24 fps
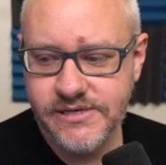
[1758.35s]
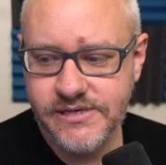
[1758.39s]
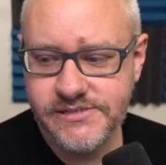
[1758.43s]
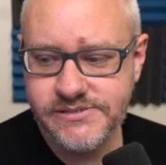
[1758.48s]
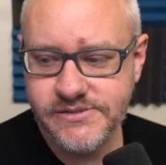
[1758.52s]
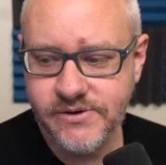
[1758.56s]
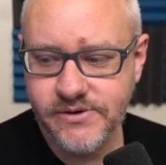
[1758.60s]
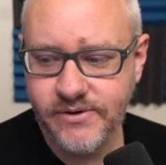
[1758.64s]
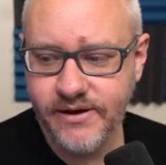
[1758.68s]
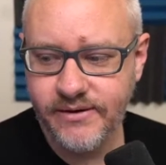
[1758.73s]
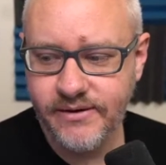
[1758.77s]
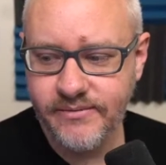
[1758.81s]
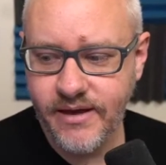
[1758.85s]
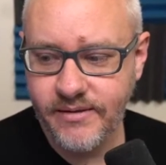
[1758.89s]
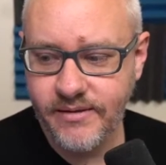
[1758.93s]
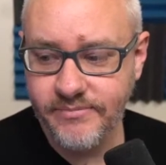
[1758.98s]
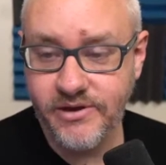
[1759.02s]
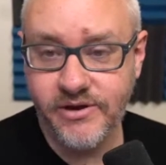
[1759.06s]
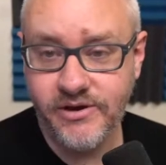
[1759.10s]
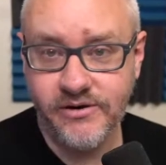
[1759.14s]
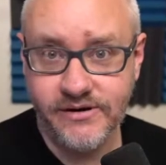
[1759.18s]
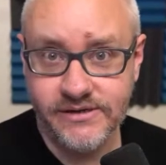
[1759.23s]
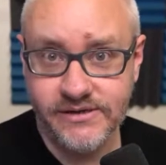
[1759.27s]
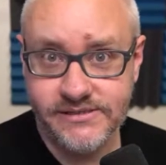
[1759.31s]
So I'm
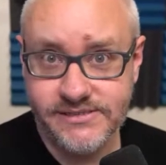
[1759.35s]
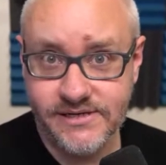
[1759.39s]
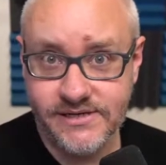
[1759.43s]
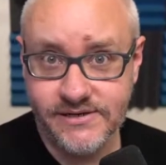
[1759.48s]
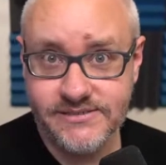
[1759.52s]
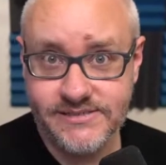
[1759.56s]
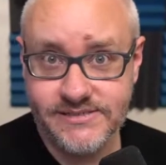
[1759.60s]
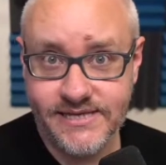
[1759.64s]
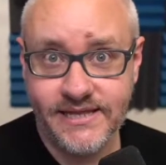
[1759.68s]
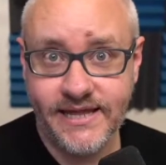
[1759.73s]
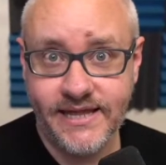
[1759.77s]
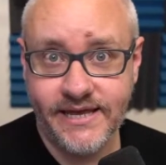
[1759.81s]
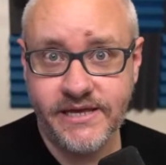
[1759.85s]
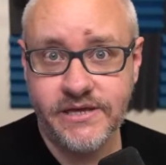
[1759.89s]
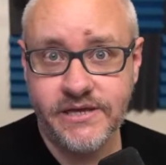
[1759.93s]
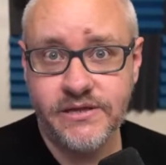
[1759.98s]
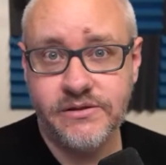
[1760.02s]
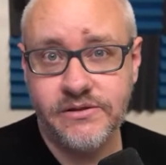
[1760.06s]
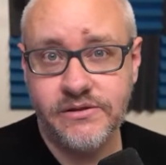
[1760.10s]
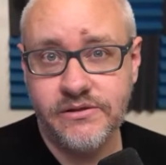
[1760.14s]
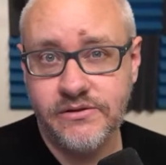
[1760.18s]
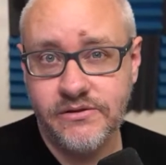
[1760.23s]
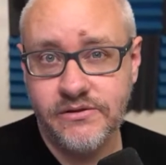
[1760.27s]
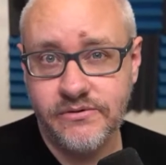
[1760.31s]
curious, Sarah, is that like
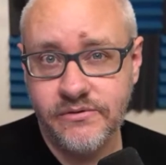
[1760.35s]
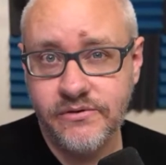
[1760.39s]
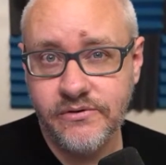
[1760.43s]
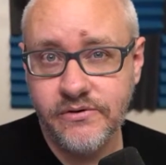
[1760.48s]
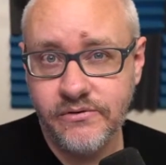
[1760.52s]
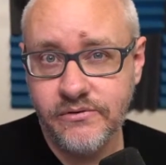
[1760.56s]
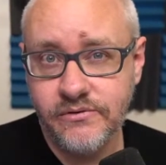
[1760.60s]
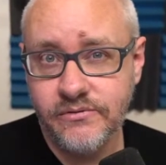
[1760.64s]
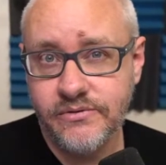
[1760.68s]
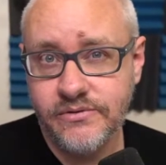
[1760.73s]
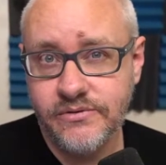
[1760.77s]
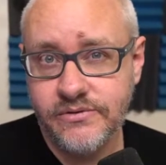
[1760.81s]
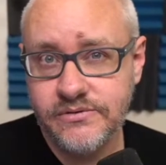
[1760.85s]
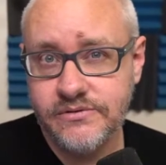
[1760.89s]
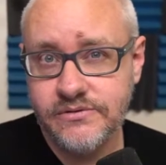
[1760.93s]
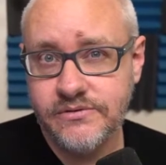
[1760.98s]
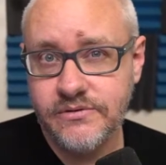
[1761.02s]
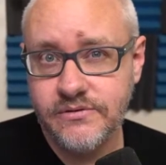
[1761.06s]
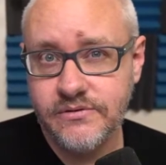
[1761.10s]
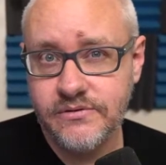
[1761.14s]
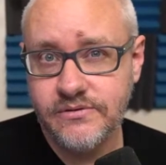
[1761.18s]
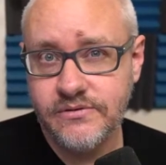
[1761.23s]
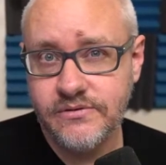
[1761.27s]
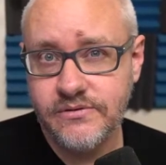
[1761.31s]
is
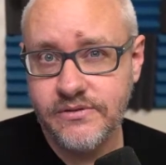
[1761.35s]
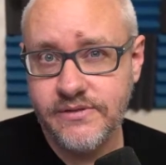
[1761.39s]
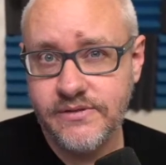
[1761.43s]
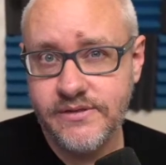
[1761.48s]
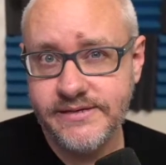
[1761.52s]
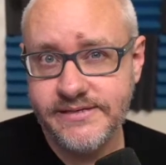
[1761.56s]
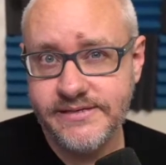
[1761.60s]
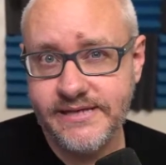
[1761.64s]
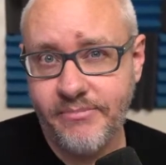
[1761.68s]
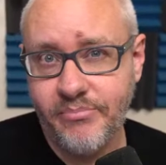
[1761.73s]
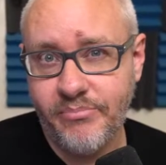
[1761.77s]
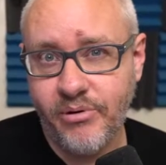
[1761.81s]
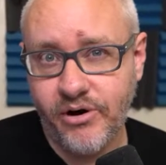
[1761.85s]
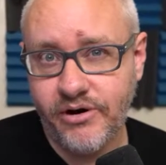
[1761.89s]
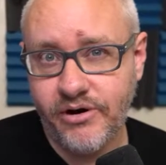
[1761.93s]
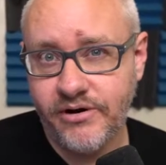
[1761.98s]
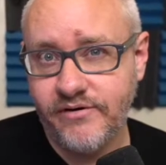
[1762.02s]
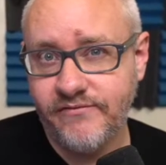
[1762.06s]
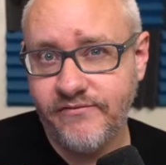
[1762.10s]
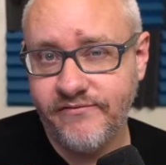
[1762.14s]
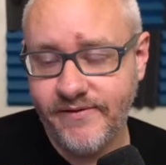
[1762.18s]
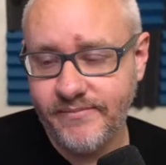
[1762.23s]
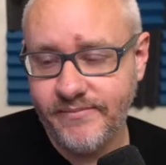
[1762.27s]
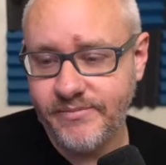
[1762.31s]
that part of
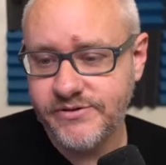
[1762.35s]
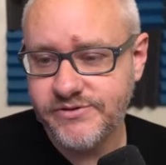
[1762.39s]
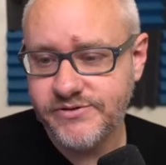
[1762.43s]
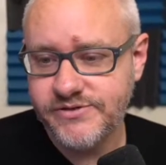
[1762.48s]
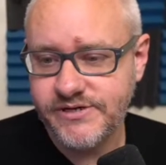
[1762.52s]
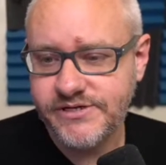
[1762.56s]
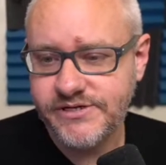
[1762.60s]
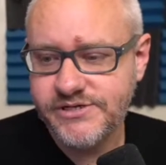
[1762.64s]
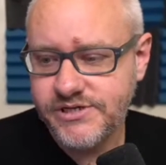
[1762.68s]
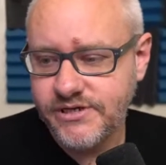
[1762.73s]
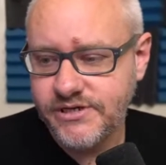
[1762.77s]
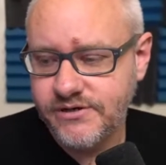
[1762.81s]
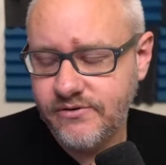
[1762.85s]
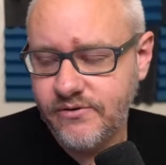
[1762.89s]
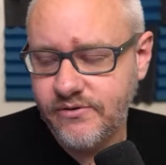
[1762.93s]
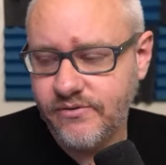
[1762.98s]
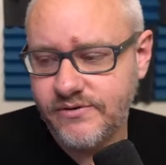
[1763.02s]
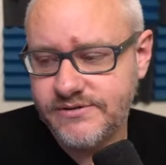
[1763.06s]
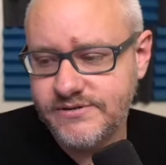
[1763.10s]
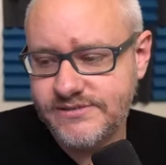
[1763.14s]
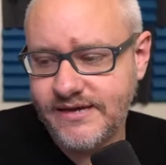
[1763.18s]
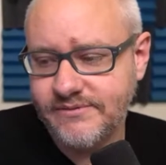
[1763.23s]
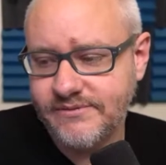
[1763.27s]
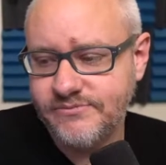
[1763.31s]
your family tradition,
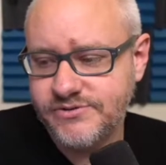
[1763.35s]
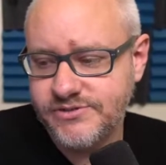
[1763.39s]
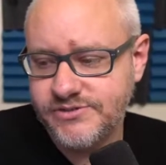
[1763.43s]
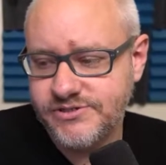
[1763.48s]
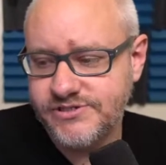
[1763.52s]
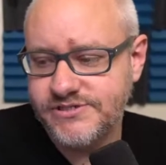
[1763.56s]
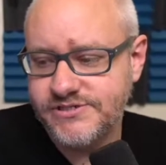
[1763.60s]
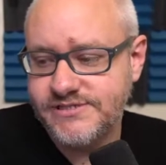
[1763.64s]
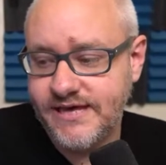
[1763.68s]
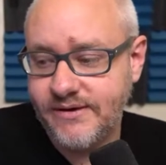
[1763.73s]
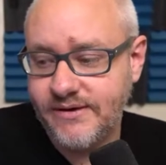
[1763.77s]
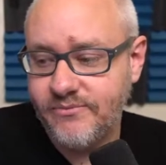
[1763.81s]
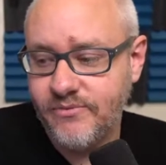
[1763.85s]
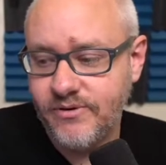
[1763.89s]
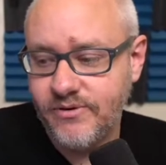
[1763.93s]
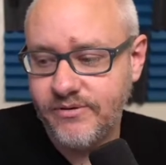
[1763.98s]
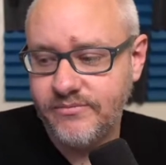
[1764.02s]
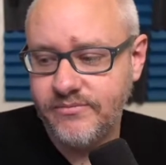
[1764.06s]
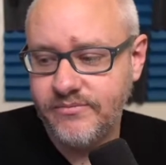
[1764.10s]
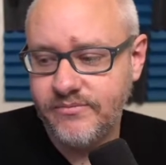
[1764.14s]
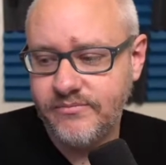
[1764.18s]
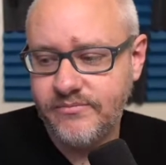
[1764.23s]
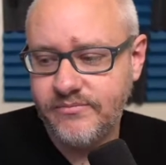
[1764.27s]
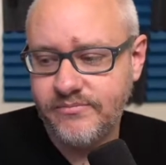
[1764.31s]
or is that was just that
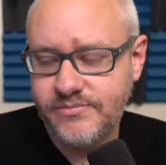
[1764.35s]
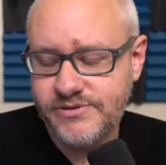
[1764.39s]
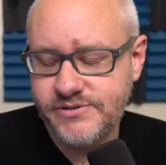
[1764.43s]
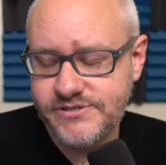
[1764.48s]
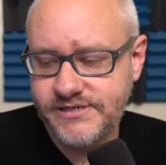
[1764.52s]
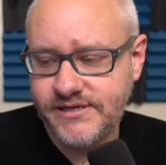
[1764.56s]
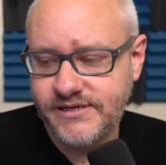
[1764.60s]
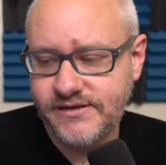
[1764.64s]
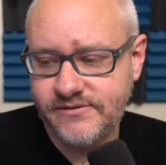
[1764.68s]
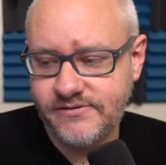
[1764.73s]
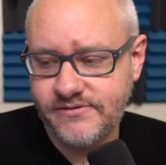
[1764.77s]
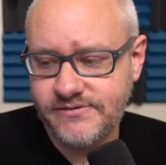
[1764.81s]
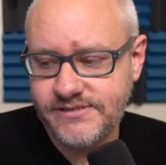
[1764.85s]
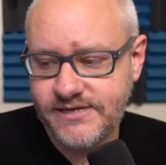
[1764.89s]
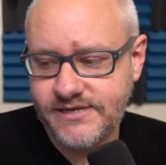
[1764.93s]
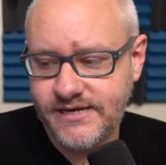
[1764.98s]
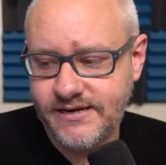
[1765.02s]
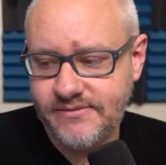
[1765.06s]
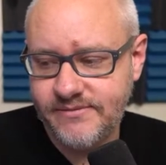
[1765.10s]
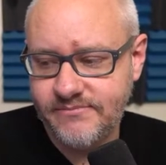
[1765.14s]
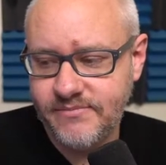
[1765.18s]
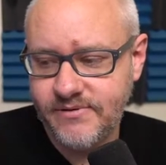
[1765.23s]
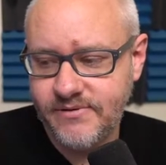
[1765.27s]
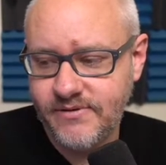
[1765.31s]
one particular time,